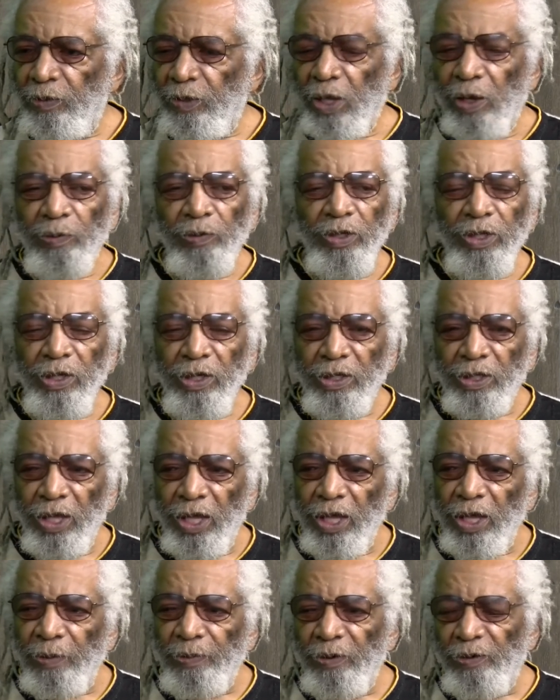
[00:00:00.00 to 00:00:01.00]
And we need the
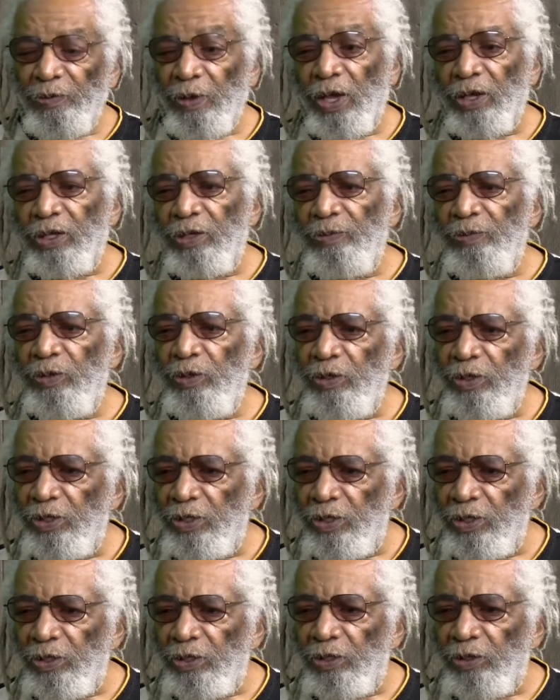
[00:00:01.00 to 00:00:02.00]
help of our
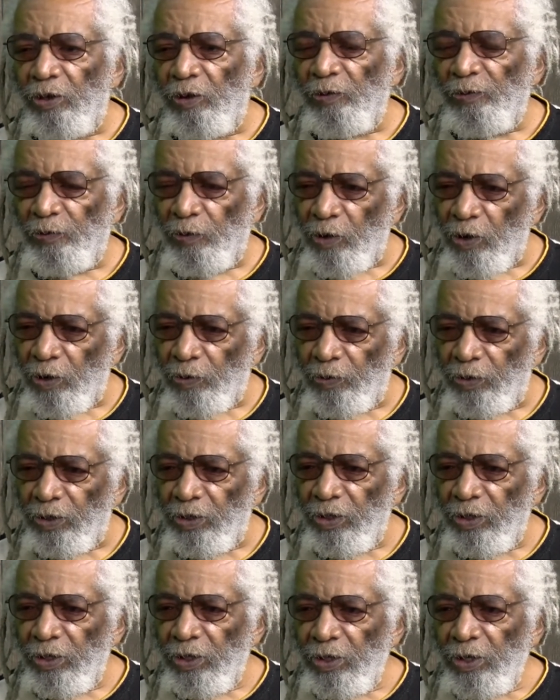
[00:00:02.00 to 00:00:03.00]
community to go forward.
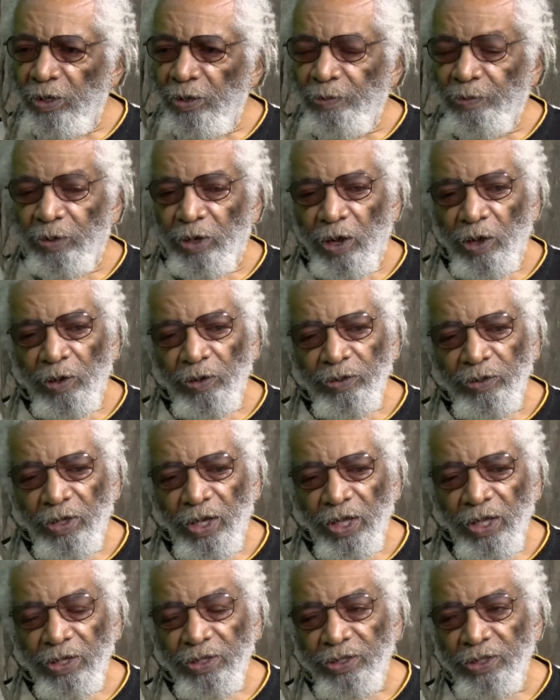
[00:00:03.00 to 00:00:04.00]
But also,
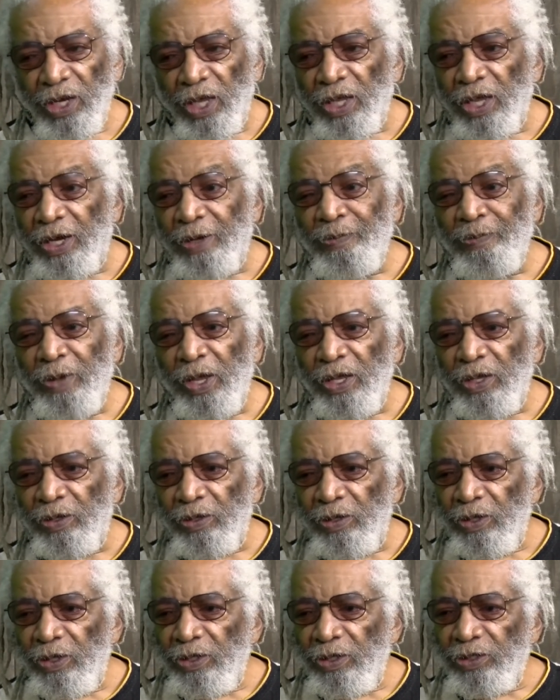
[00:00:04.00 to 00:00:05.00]
like I said, I got a bank
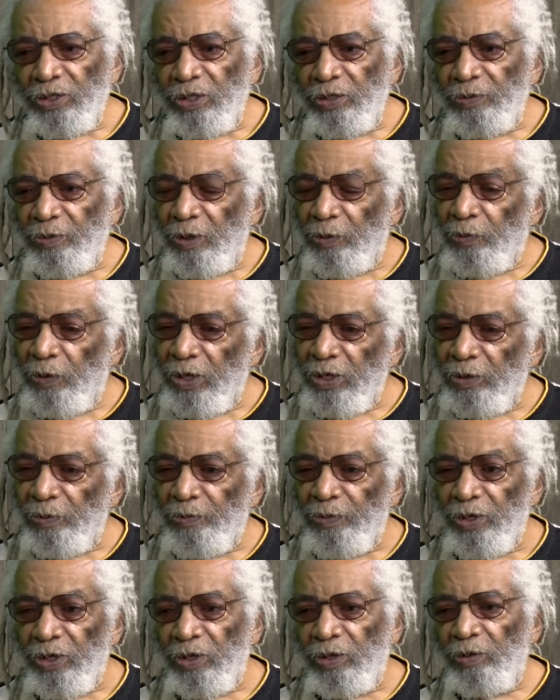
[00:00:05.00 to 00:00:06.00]
sitting there waiting to
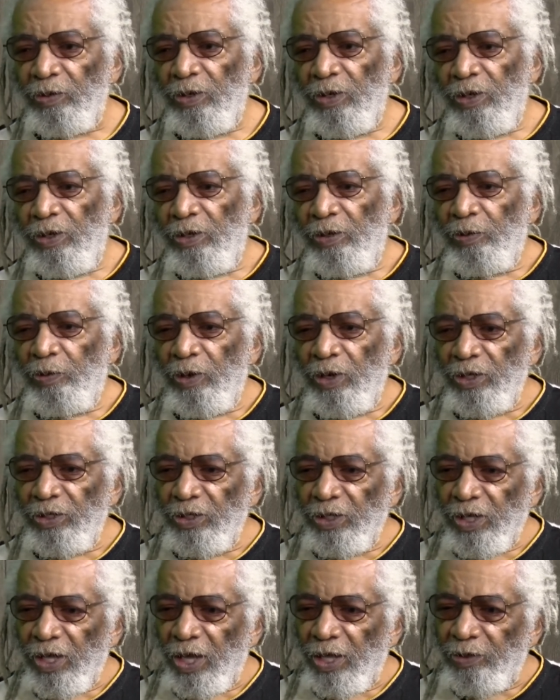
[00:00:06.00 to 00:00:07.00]
build. Where's the
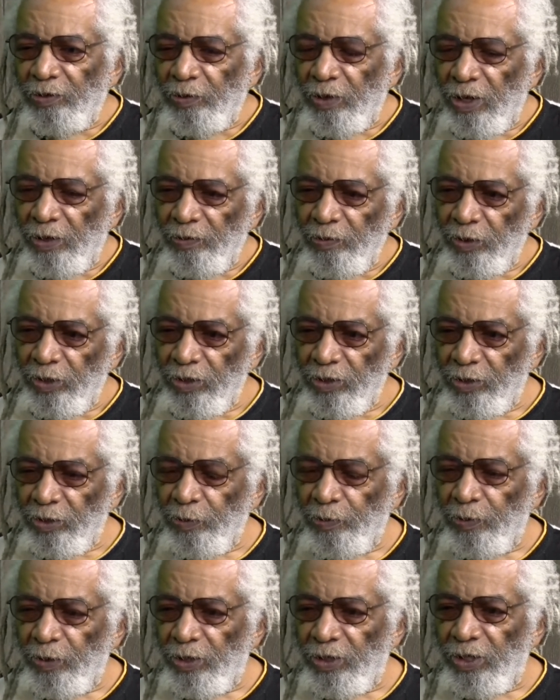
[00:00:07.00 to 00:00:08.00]
contract with the
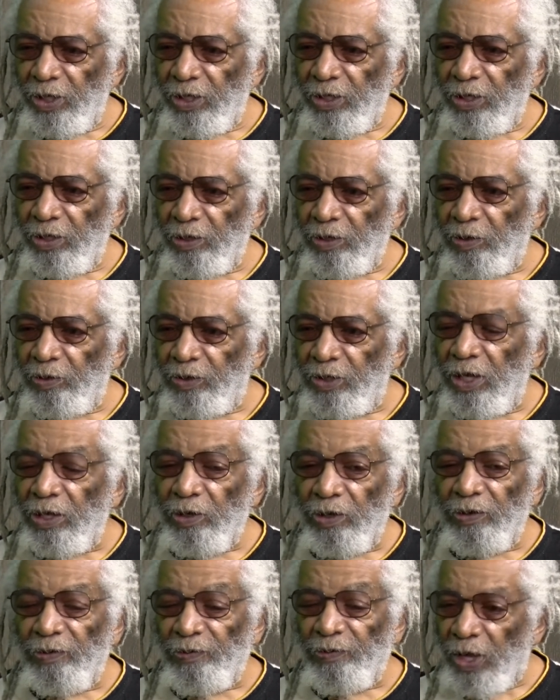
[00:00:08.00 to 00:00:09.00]
superintendent? Because they're
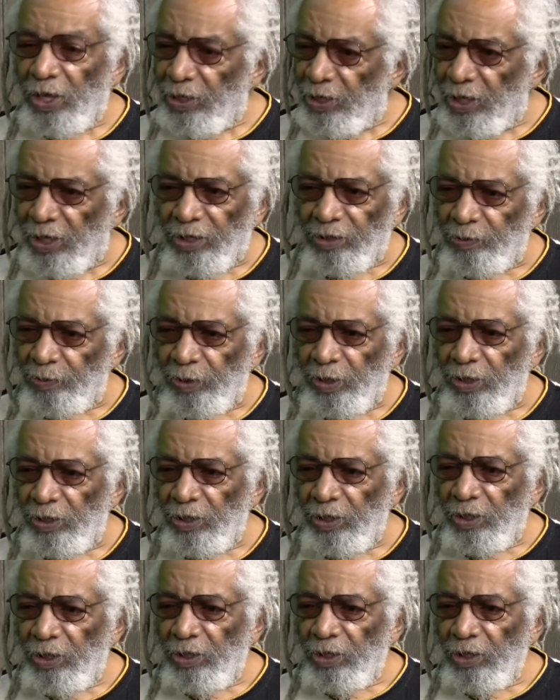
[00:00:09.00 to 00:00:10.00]
going to finance me,
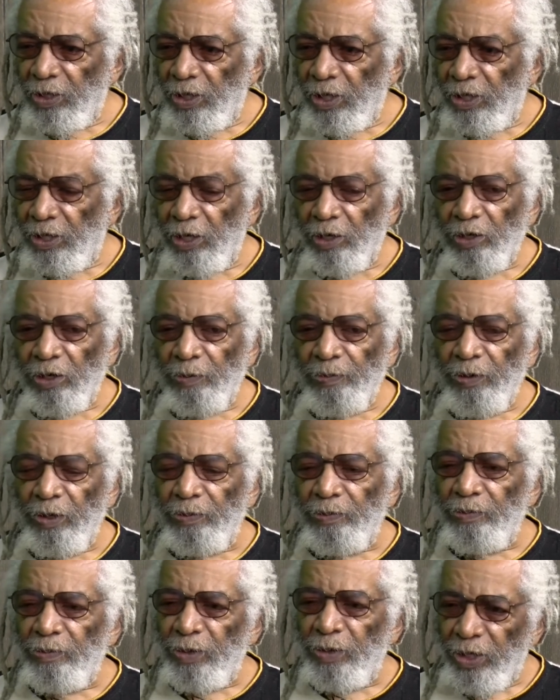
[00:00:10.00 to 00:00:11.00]
and they're going to
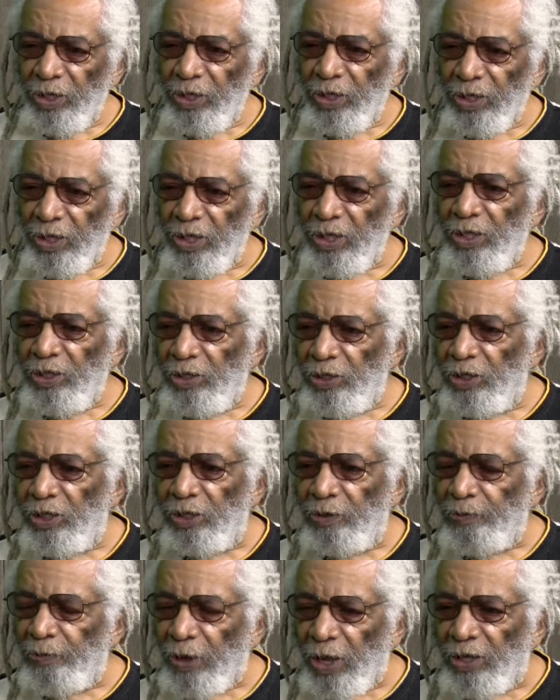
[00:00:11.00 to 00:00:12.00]
put money into
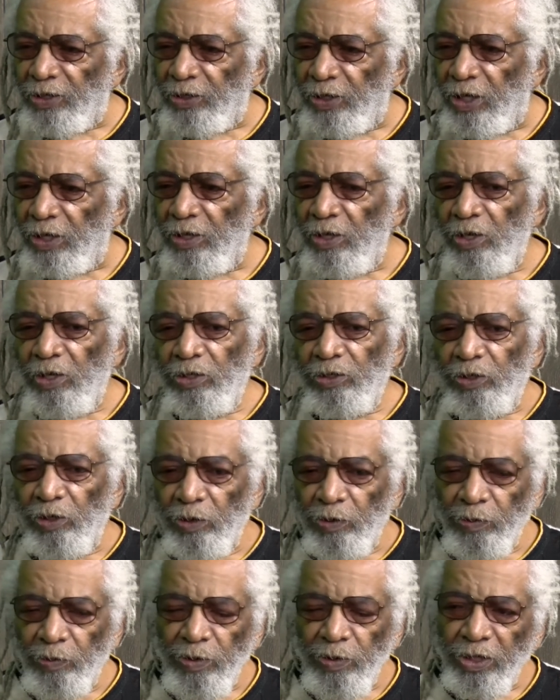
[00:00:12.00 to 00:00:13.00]
this project so
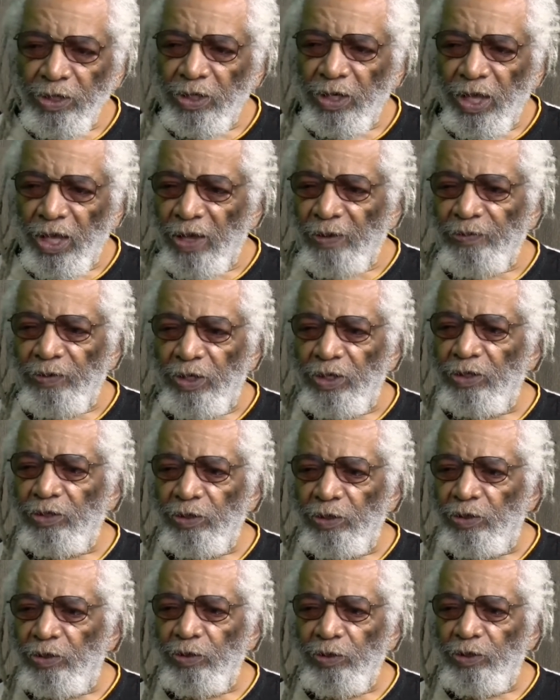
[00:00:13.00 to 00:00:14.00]
that we can have an
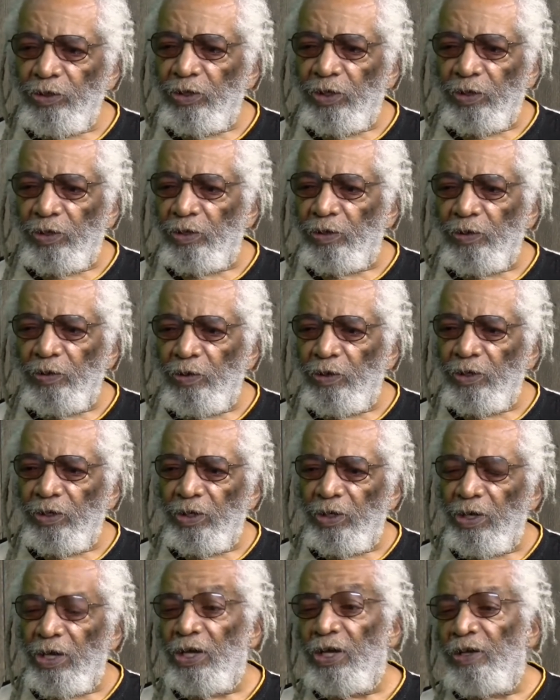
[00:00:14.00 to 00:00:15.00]
institution on the
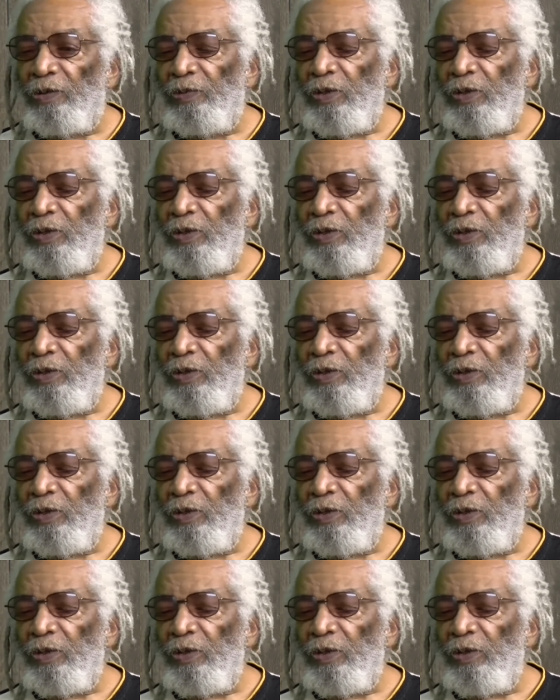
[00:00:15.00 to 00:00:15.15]
corner of